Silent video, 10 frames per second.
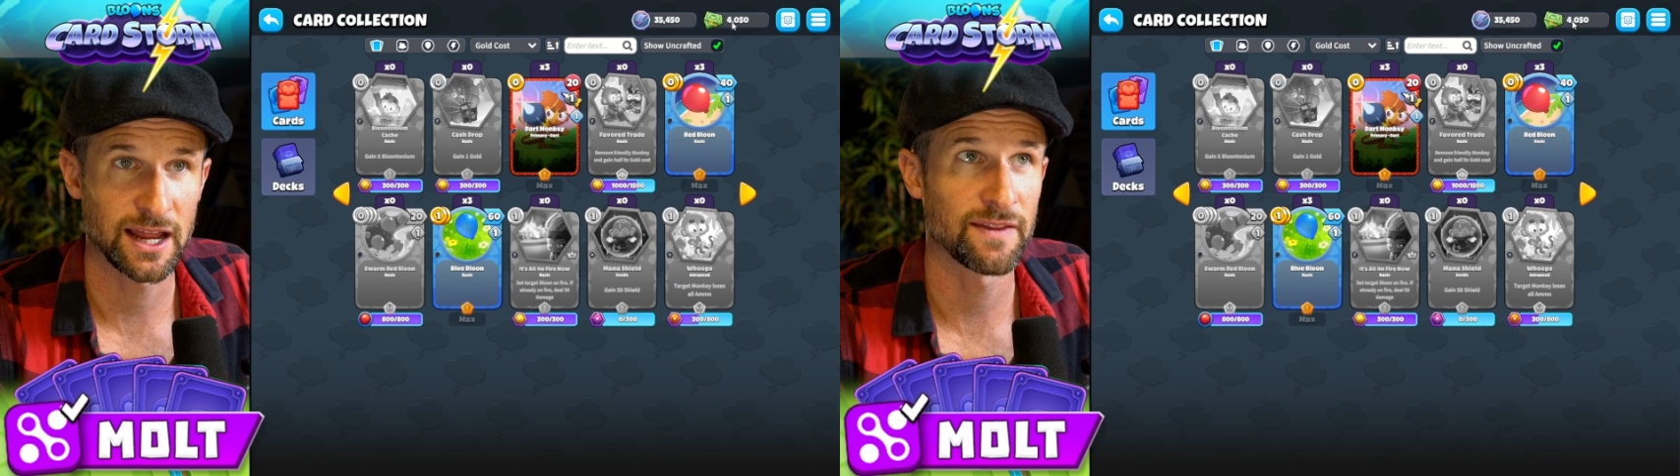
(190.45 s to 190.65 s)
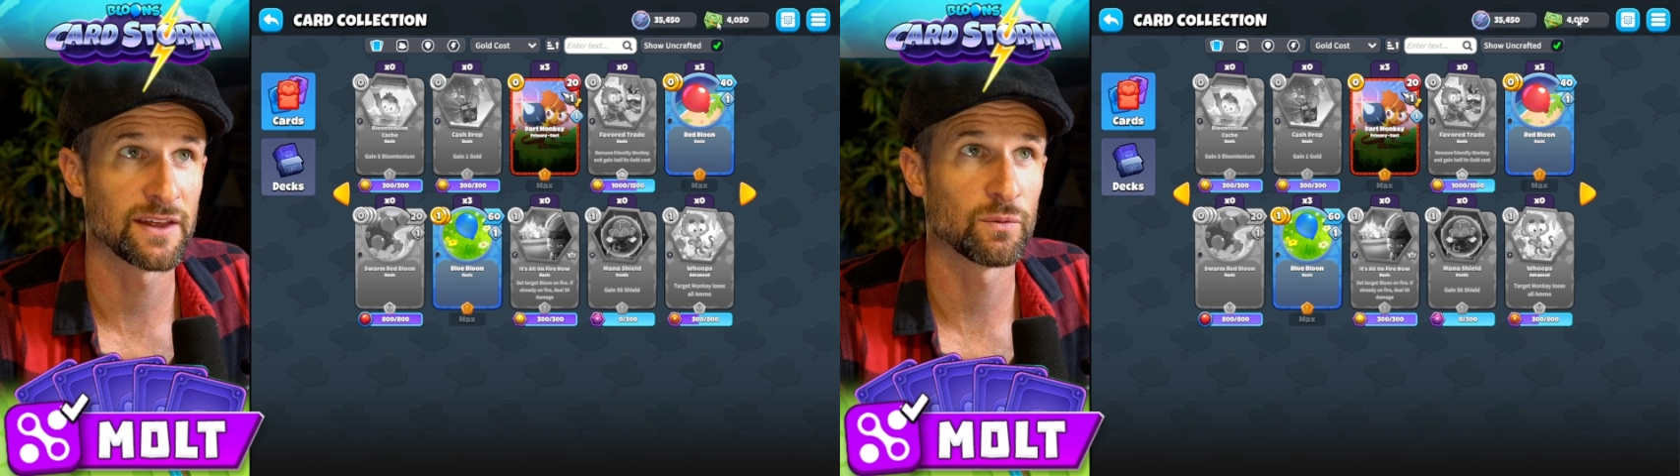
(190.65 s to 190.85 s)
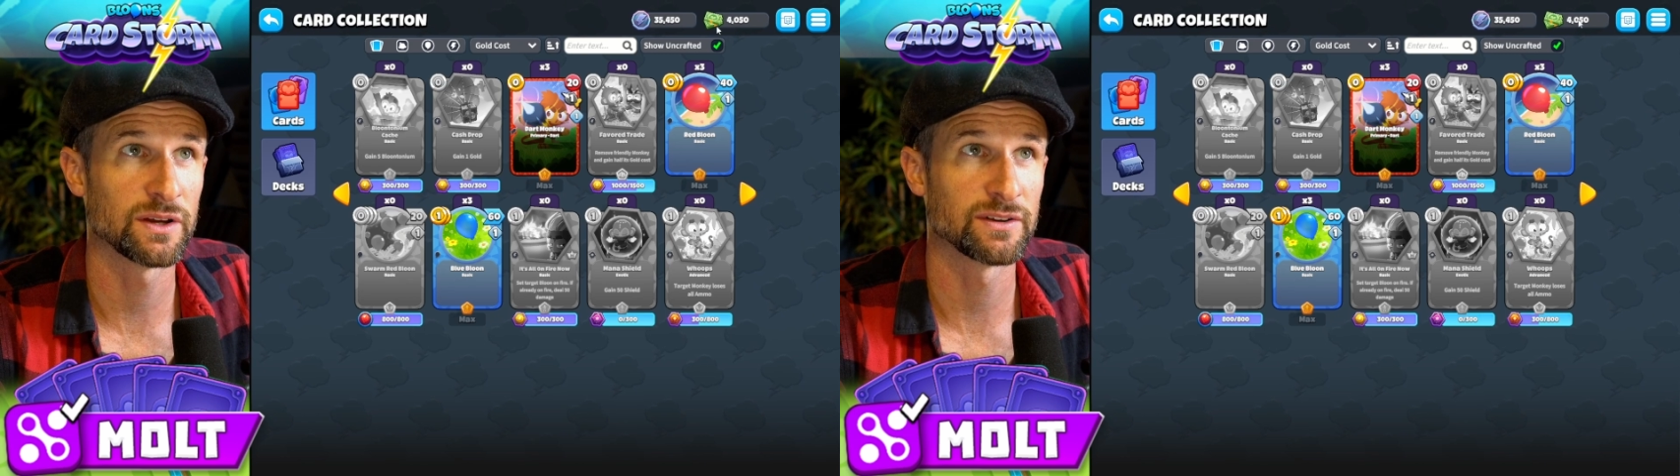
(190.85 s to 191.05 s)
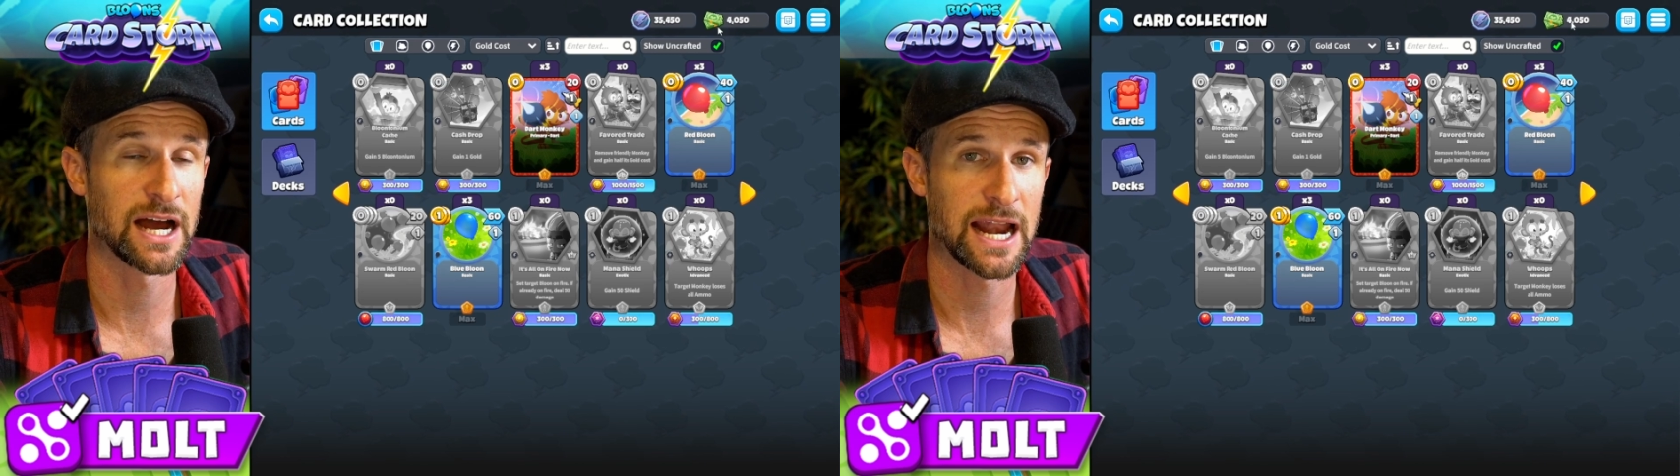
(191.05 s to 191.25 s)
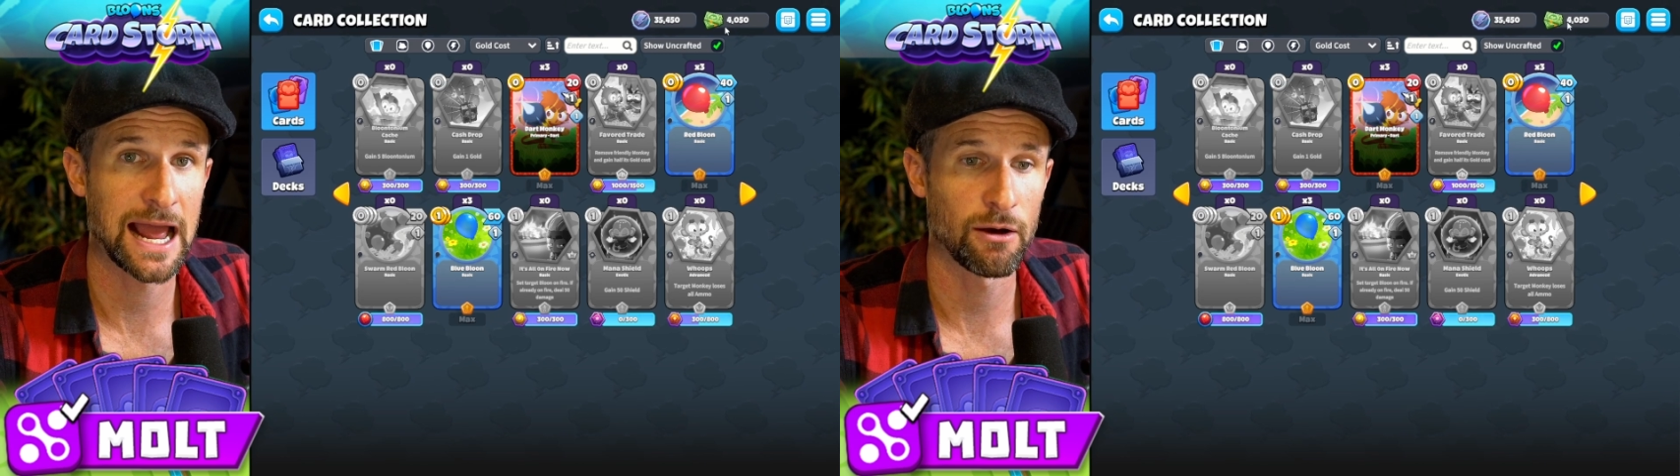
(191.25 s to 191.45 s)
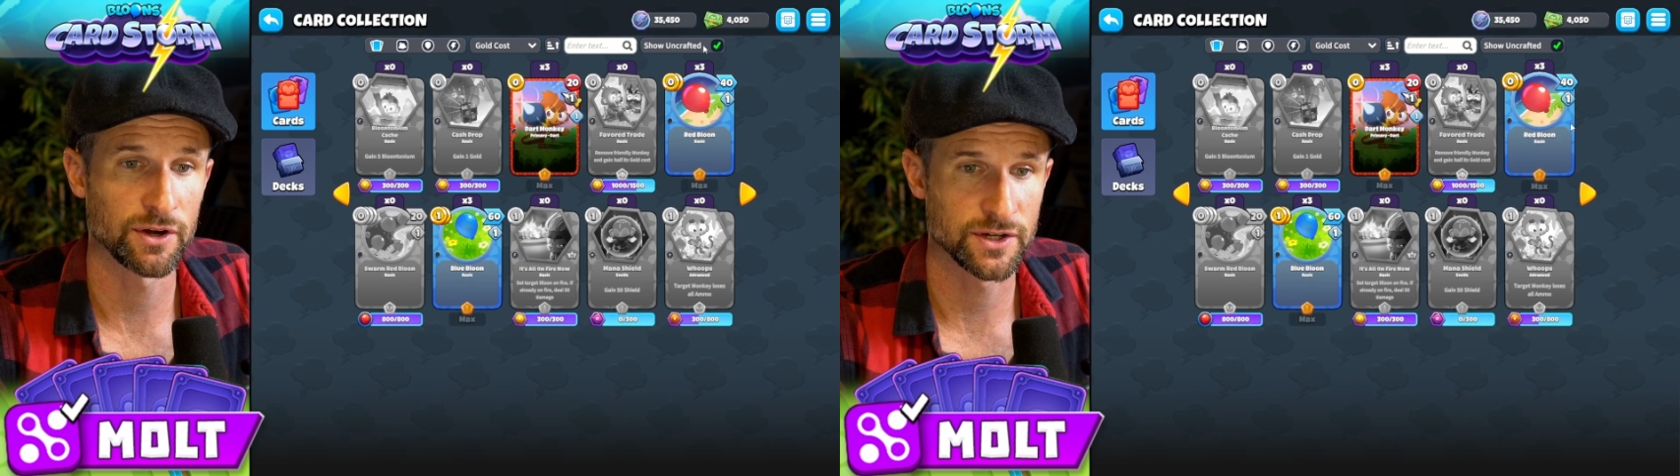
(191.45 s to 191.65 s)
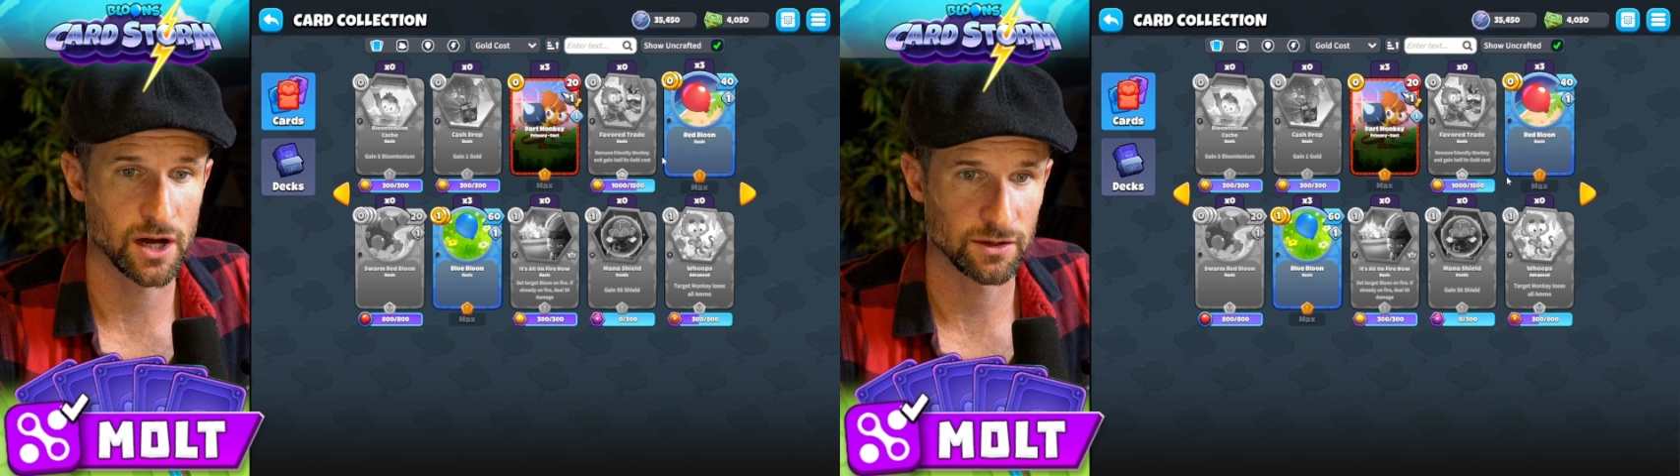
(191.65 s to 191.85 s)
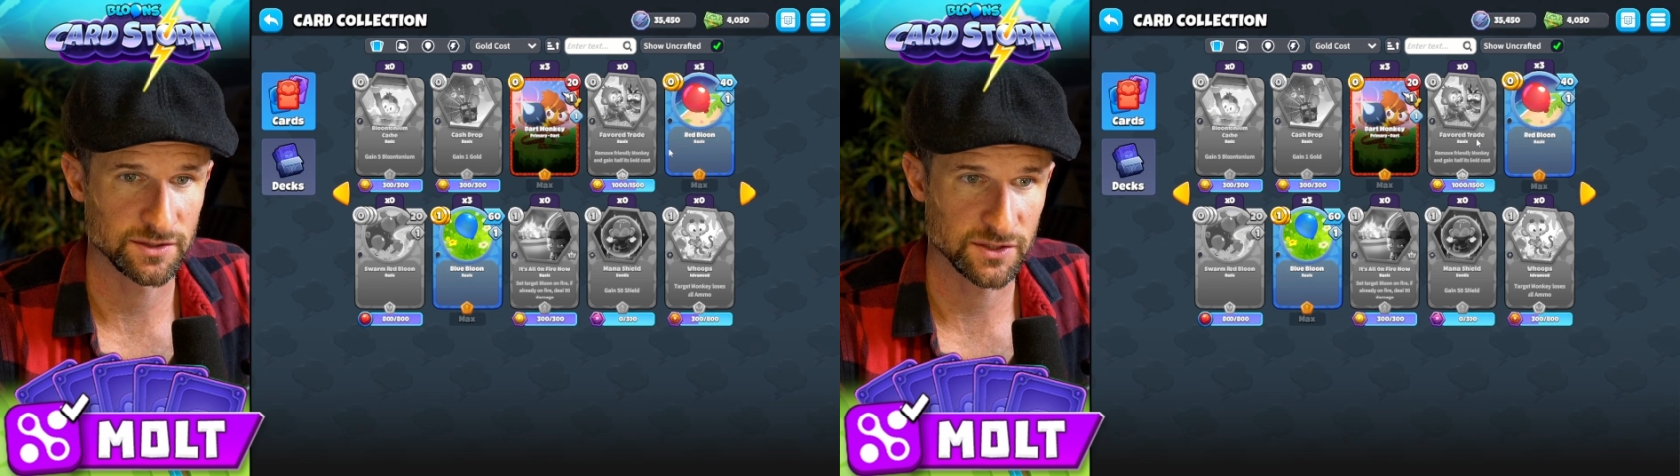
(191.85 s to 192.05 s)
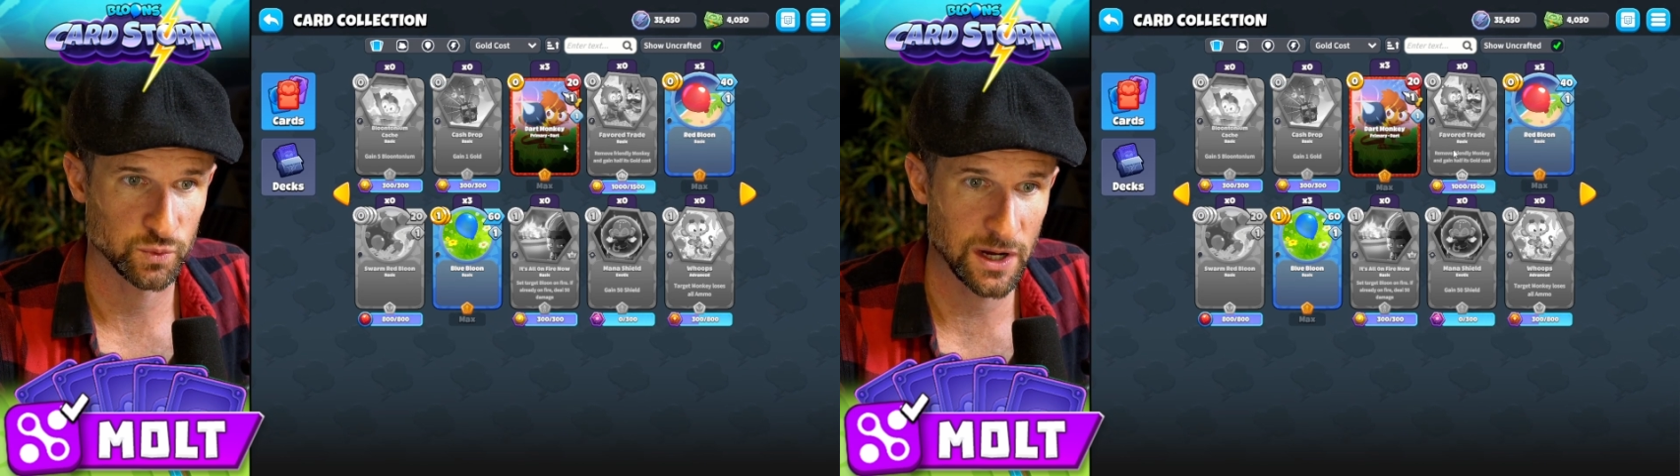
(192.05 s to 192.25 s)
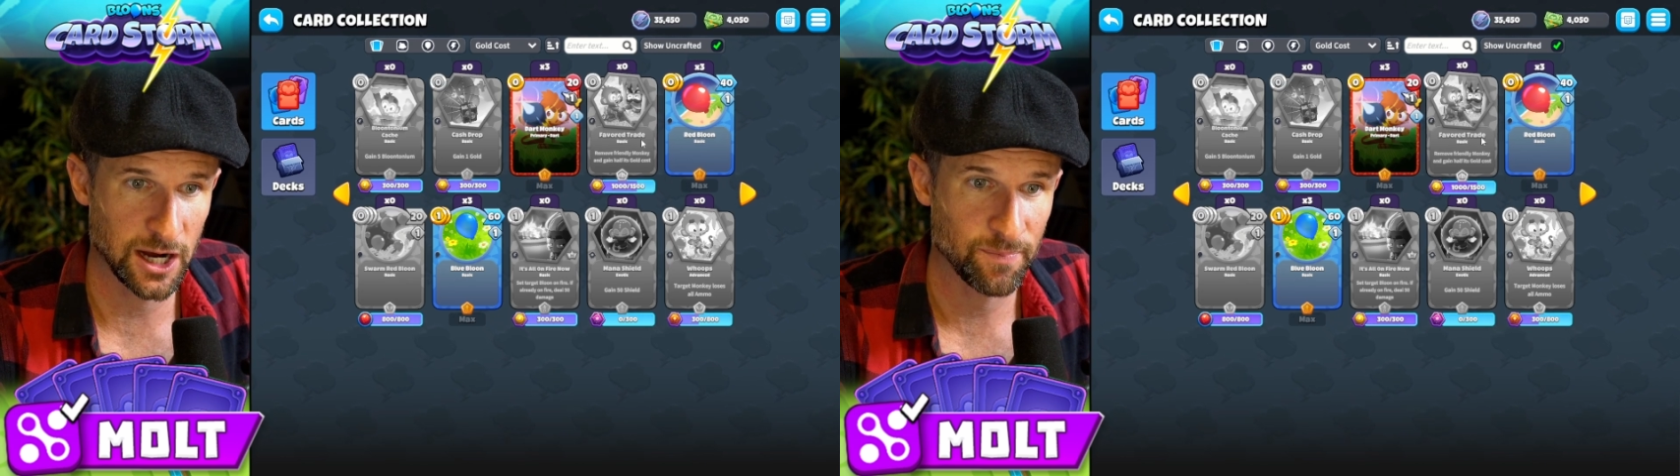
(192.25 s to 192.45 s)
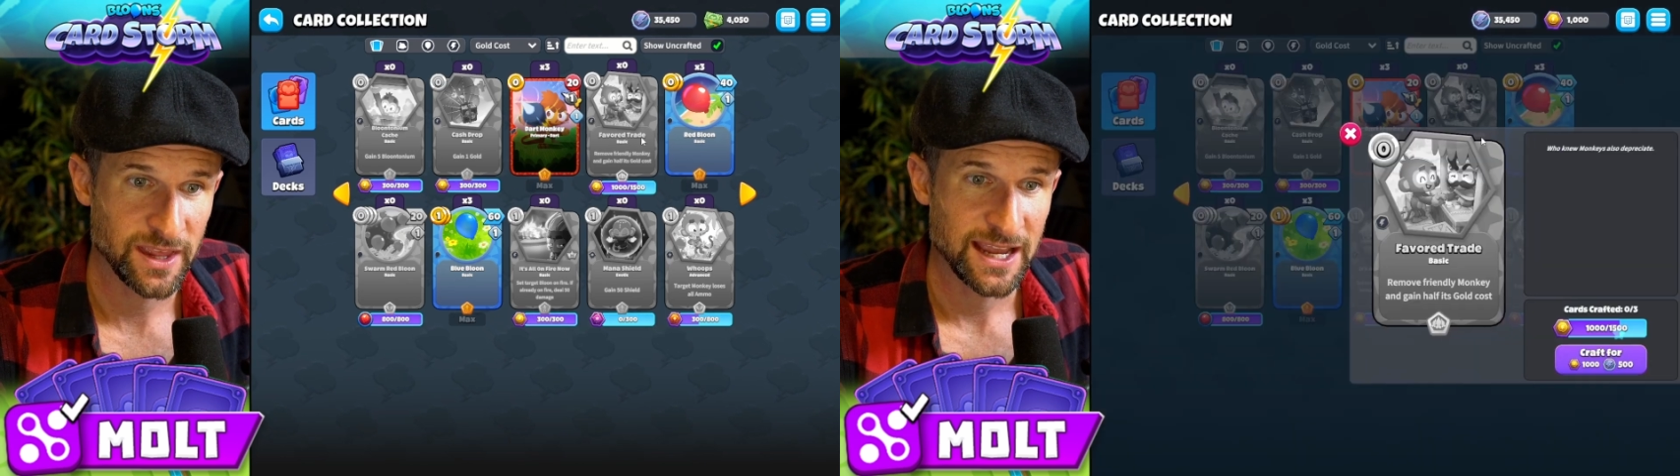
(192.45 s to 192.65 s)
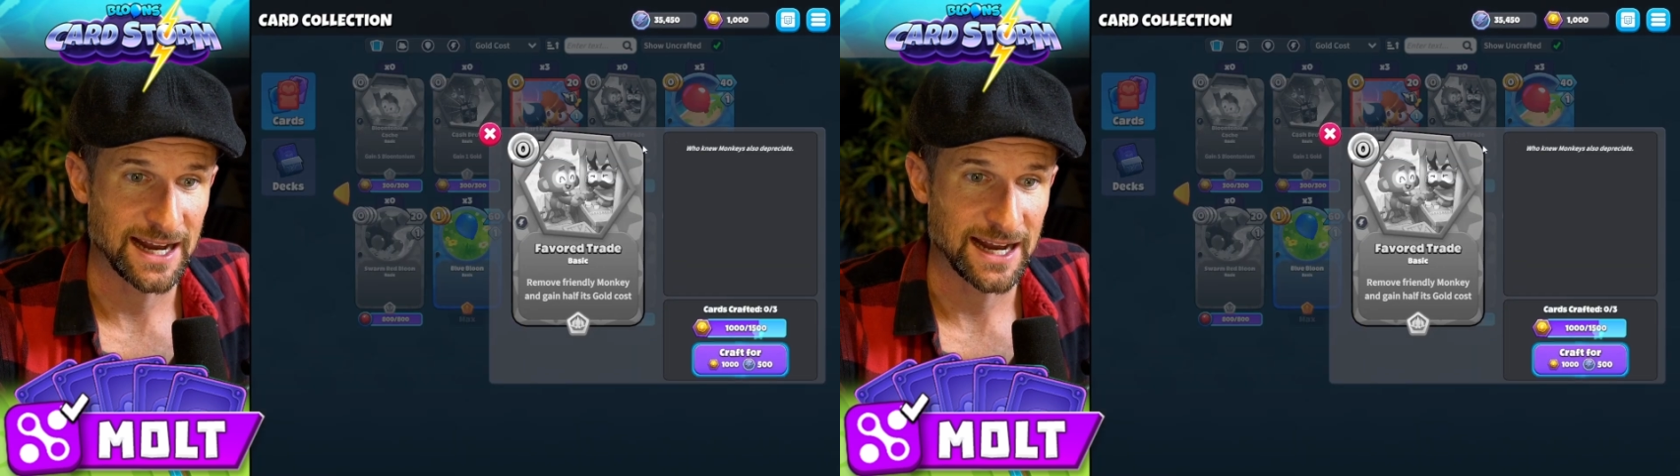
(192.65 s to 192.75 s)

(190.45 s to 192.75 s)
and then we've got our dollars as well.